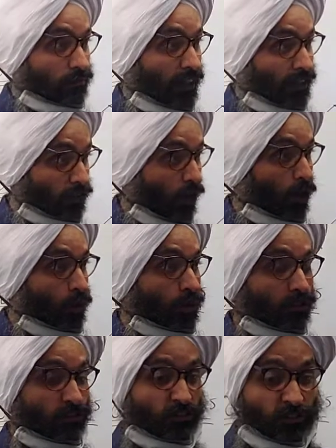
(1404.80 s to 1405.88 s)
It's
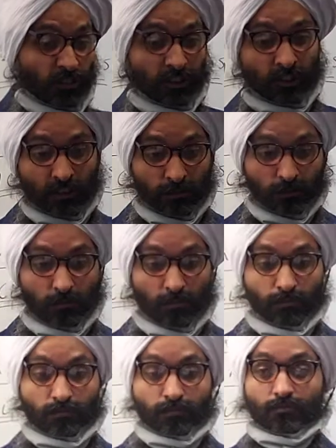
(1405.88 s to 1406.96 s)
always fear.
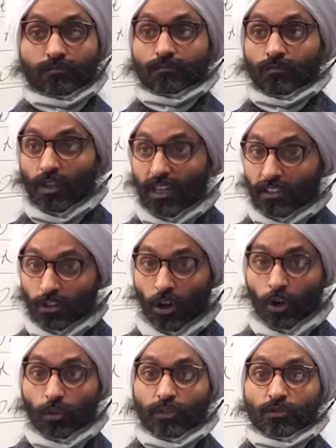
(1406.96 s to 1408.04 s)
It's
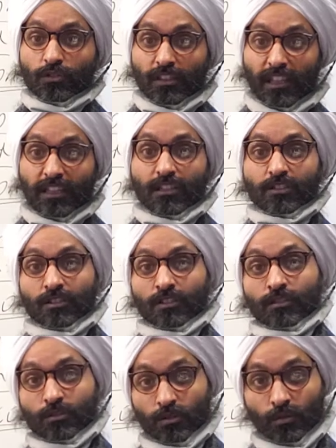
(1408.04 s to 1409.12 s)
always related to
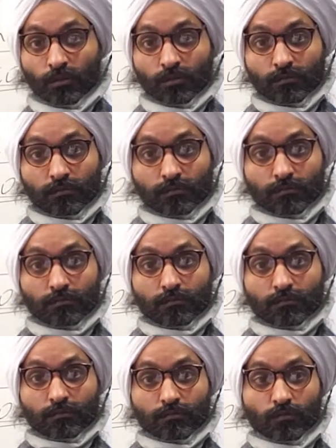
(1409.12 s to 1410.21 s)
control.
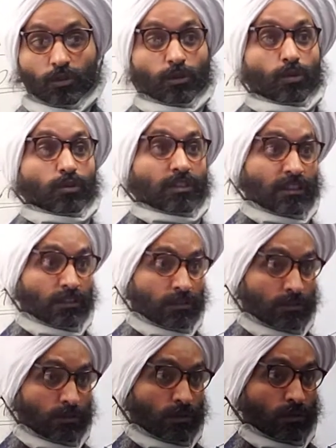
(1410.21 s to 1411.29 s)
Losing
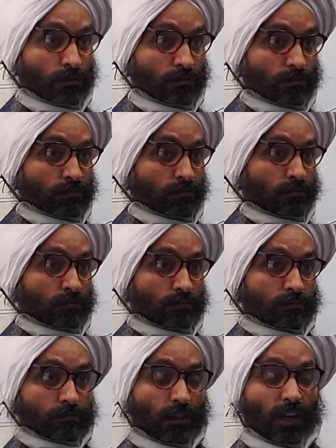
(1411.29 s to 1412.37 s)
control.
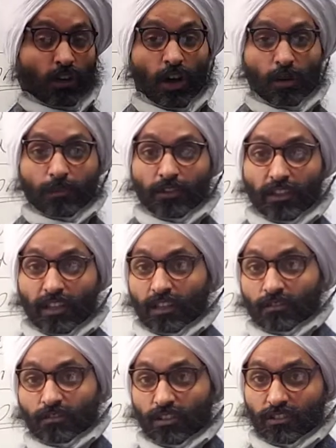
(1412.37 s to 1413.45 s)
A common
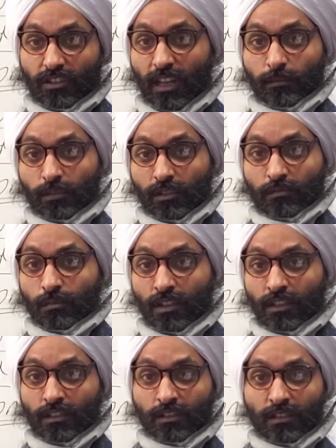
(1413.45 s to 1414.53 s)
thing, for example, in
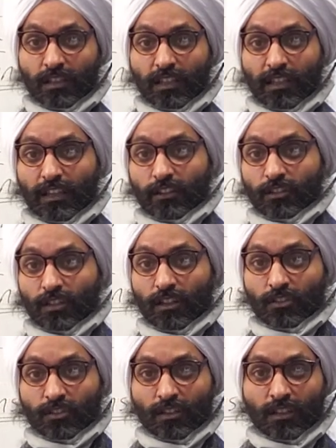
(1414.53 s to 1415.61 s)
men
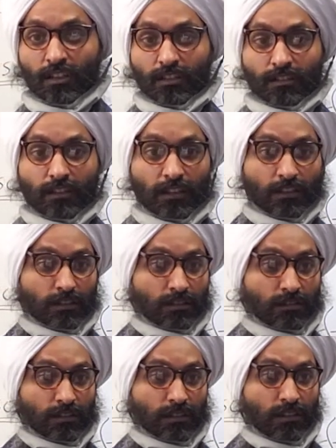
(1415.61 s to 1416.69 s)
is like
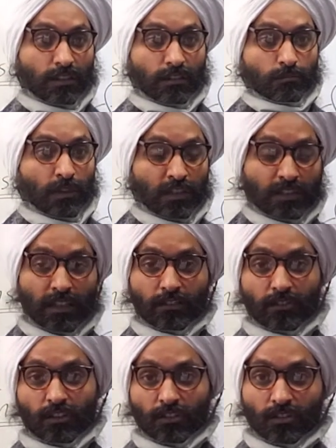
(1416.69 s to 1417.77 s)
men get
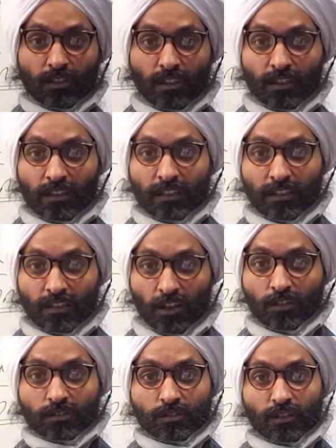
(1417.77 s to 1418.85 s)
this
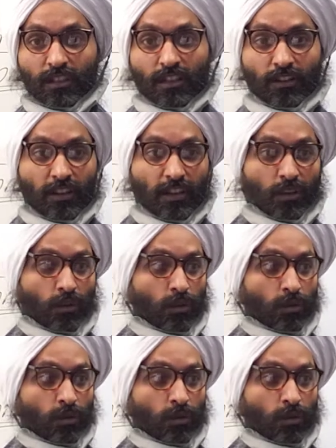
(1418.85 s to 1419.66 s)
enculturated thing,